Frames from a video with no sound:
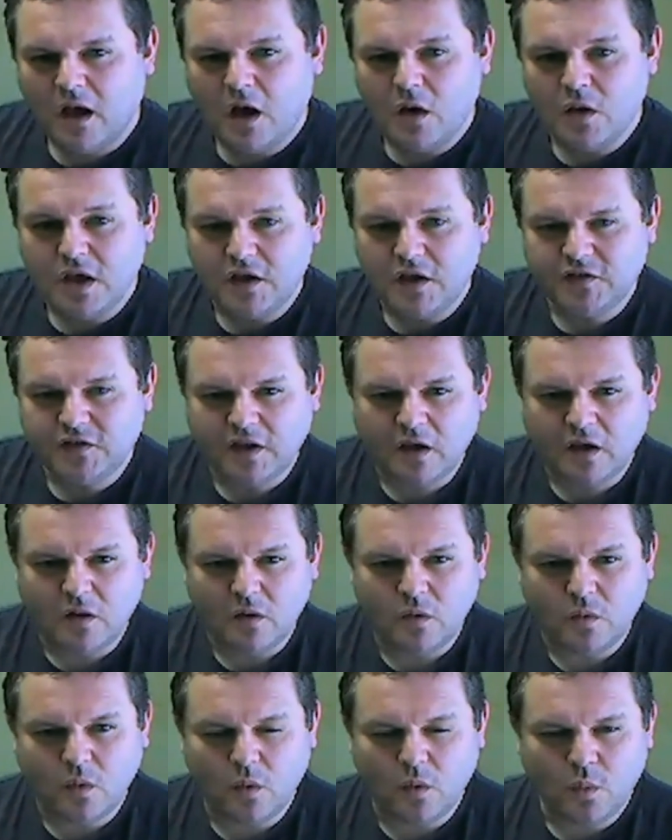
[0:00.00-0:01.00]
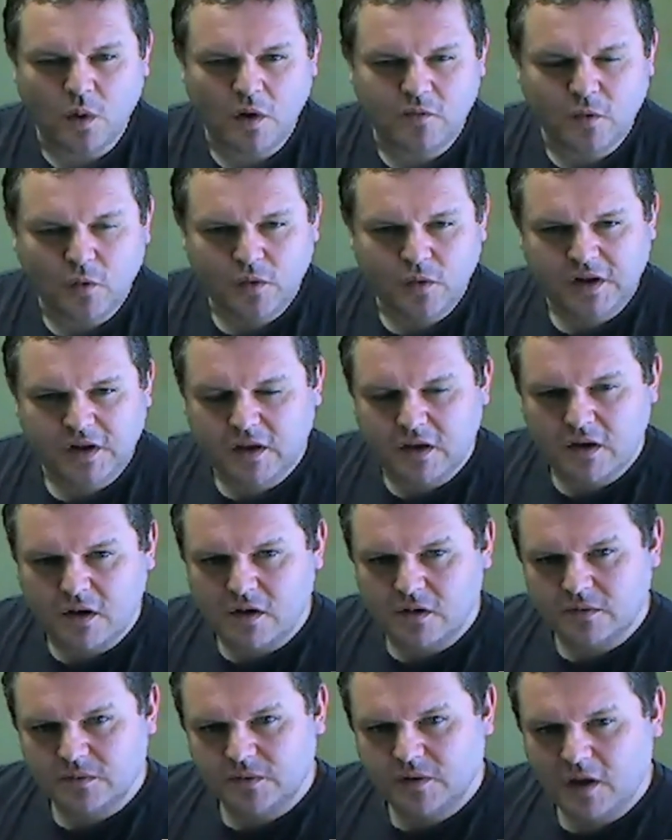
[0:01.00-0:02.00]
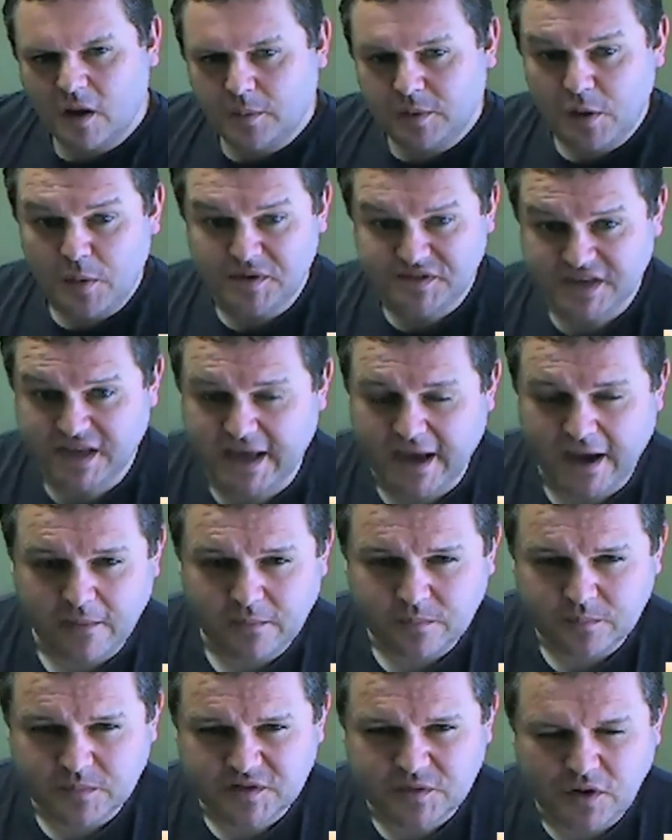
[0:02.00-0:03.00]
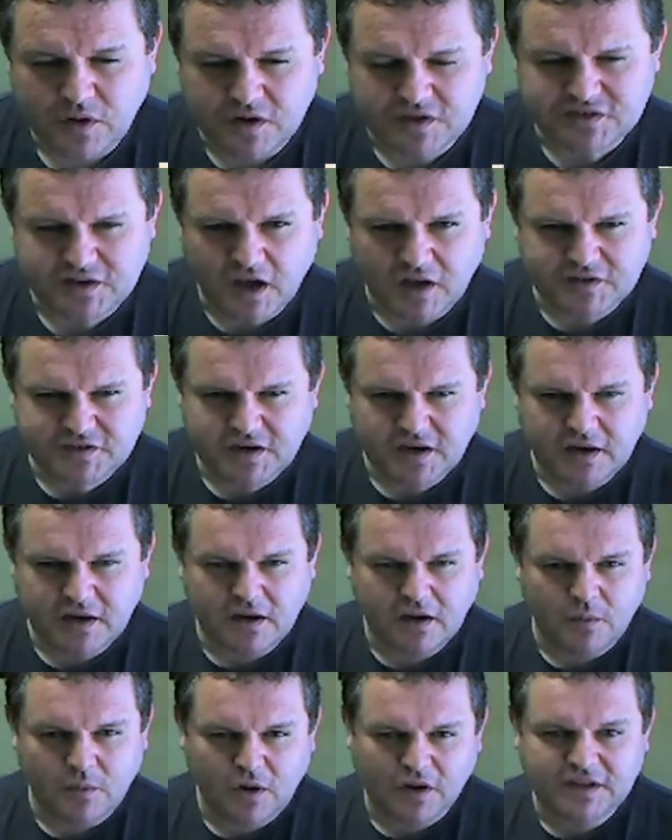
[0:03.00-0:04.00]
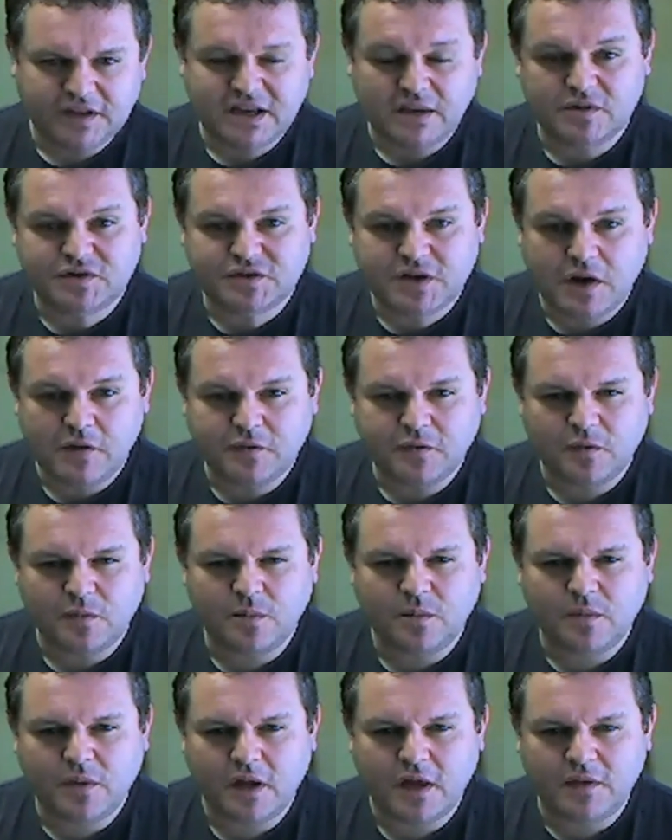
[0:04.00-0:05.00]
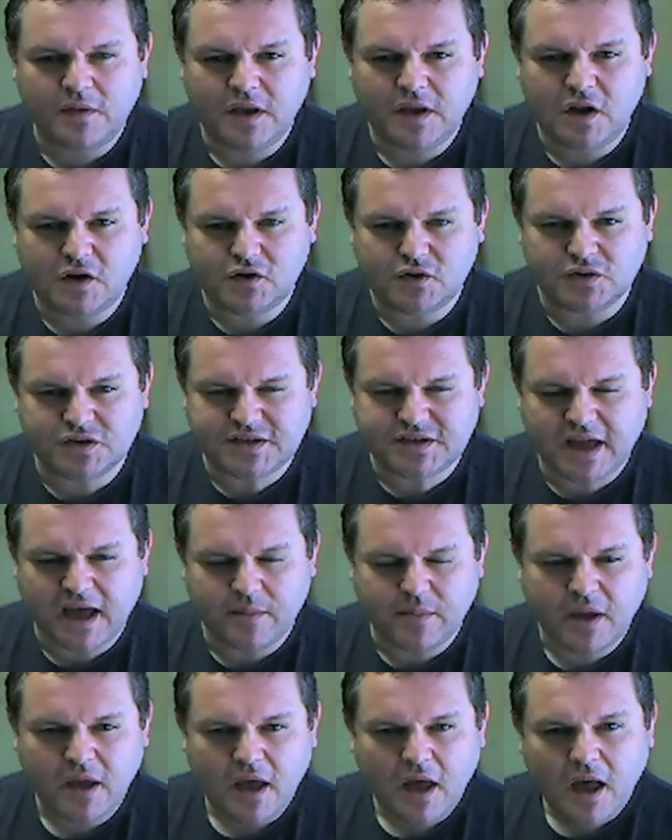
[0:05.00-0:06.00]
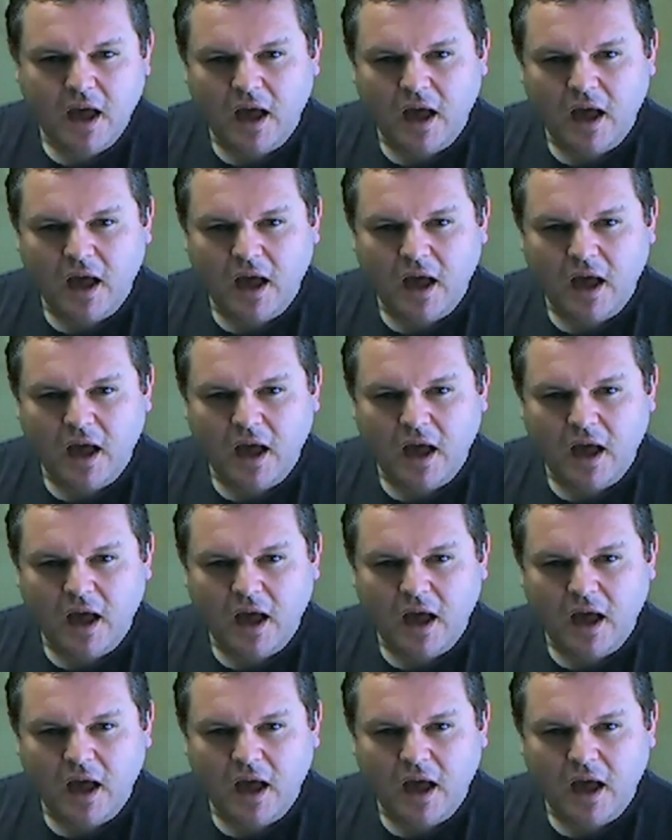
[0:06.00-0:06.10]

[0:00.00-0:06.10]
okay, so we've already got a Bluemix account, so we're not starting. We're going to demonstrate from the initial step.